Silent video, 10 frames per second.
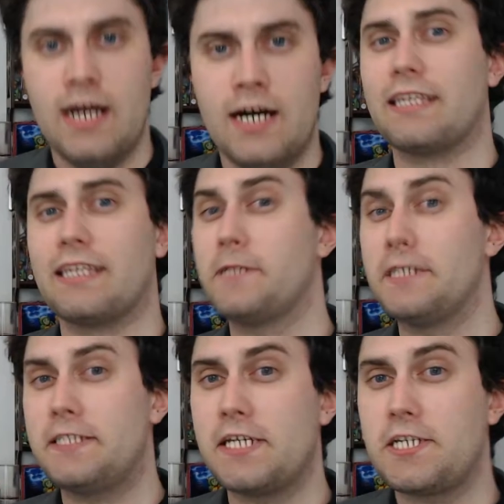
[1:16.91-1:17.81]
The
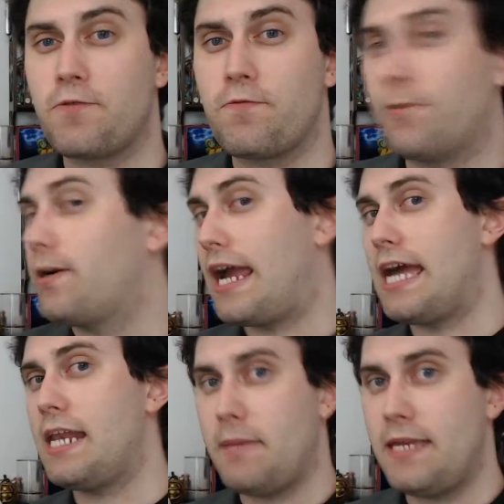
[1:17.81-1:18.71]
PlayStation 4
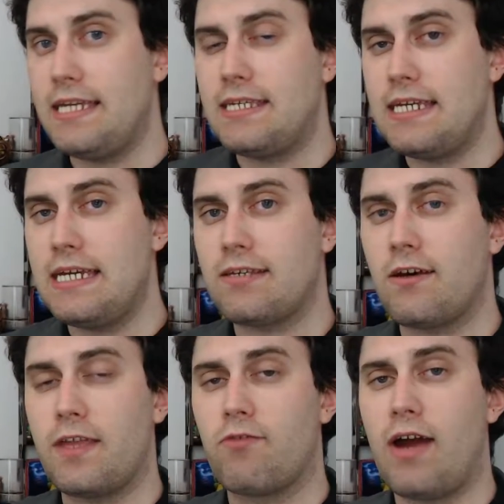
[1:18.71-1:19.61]
and PC saw
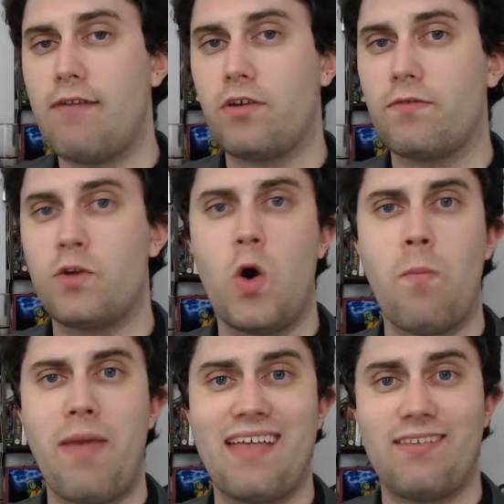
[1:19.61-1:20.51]
the arrival of No
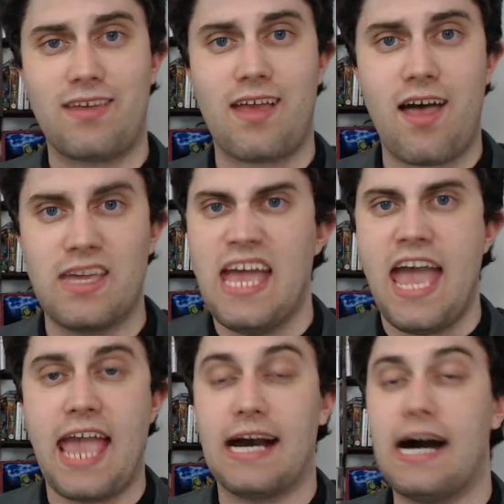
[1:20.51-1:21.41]
Man's Sky,
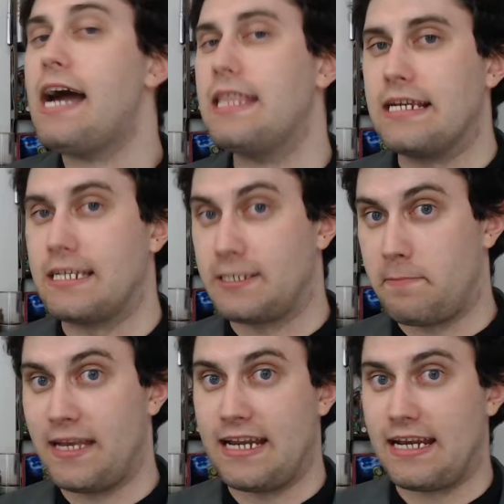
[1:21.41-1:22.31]
a highly
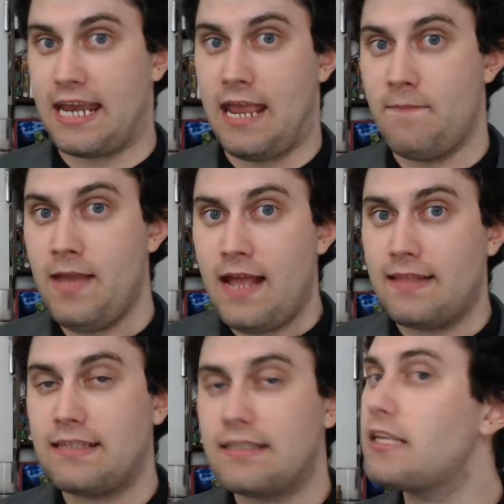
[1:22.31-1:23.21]
anticipated game
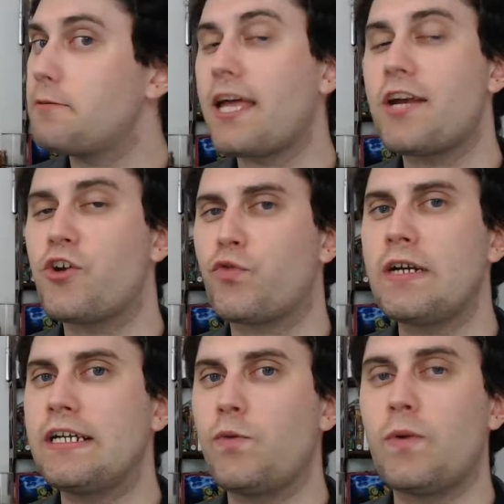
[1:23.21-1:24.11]
that sets players
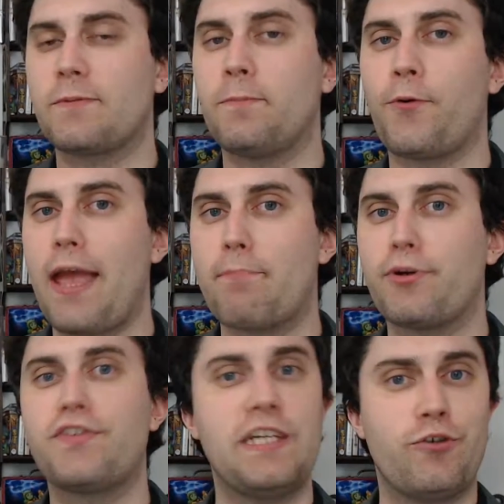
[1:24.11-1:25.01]
free to explore a
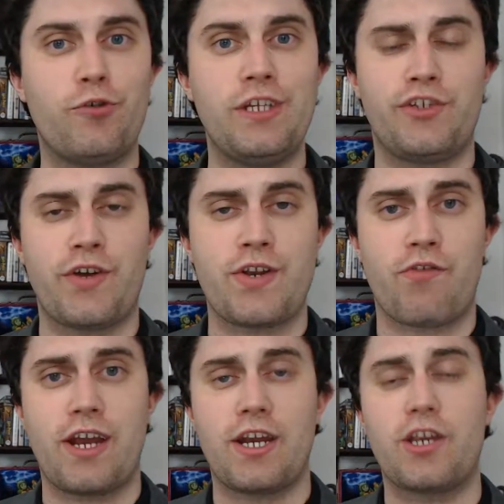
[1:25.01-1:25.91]
procedurally
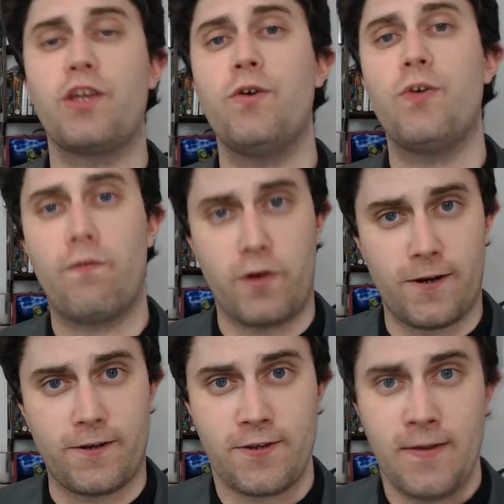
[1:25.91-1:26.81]
generated
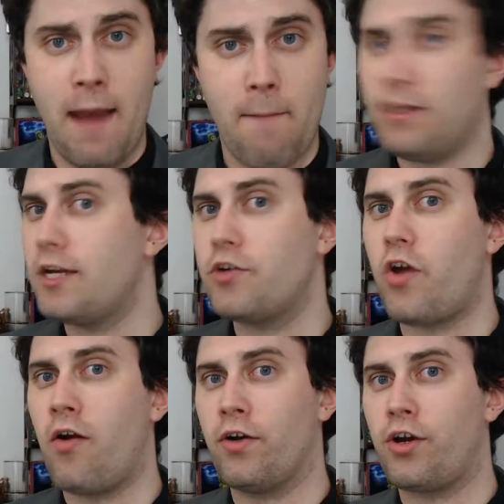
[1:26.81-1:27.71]
universe. Players
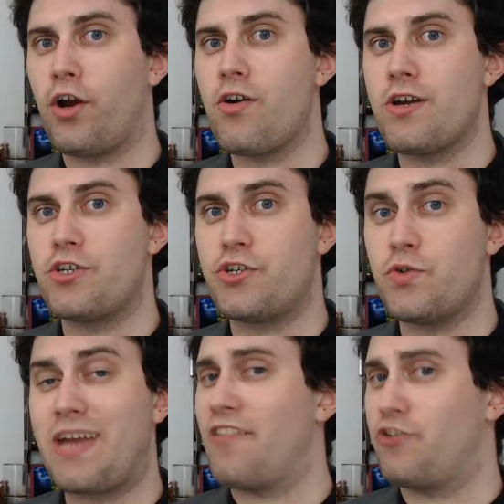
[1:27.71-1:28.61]
are encouraged to
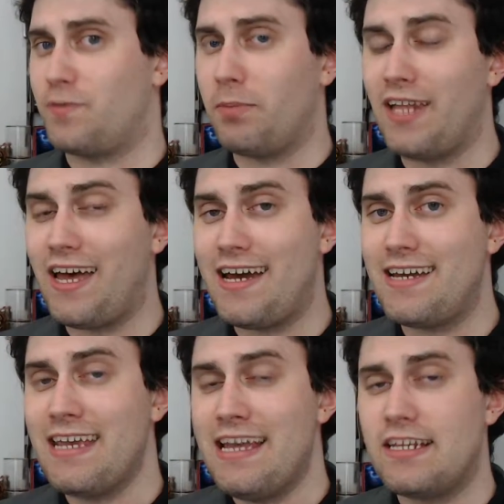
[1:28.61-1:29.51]
gather
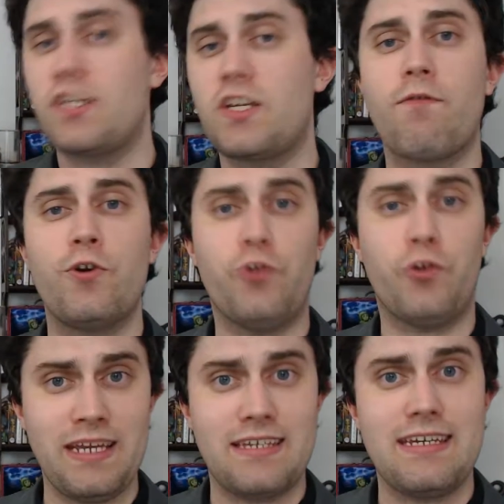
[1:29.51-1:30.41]
supplies, discover new
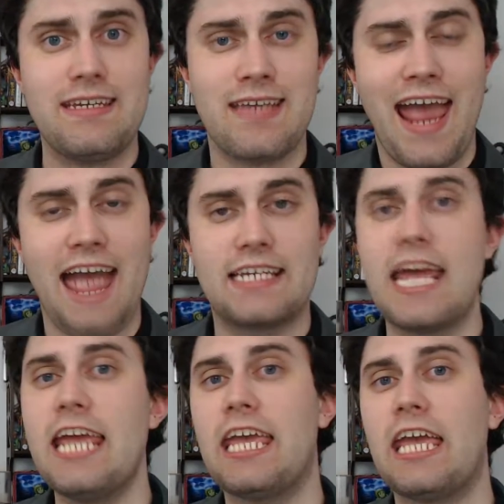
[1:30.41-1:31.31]
species, and
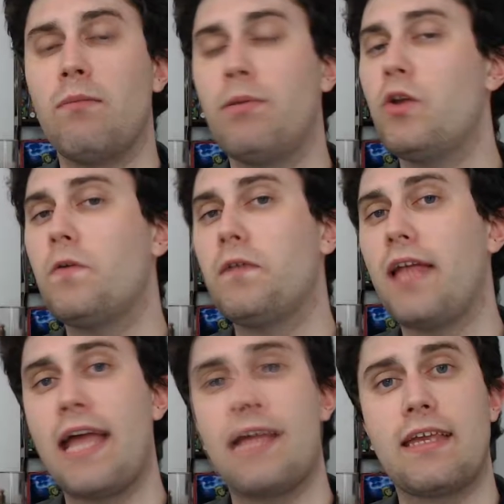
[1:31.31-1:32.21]
take in beautiful
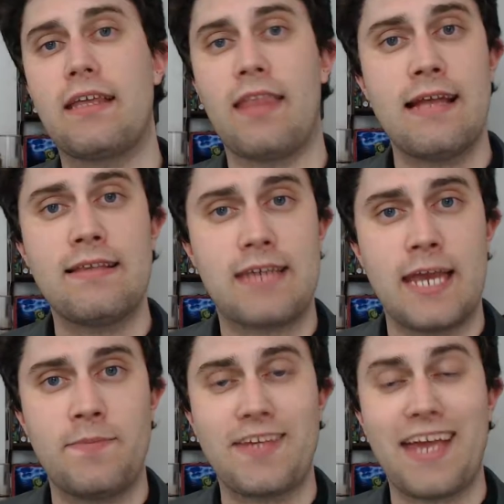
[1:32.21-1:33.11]
alien
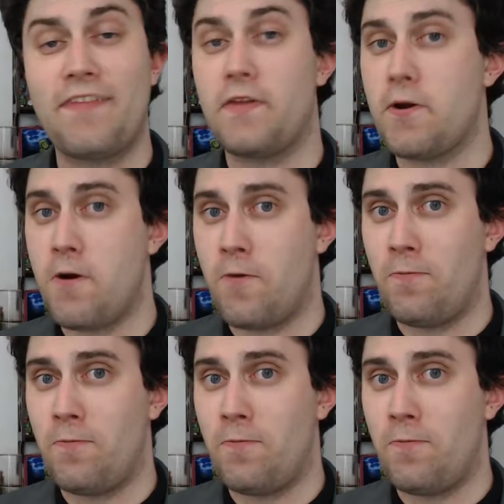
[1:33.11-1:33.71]
landscapes at their own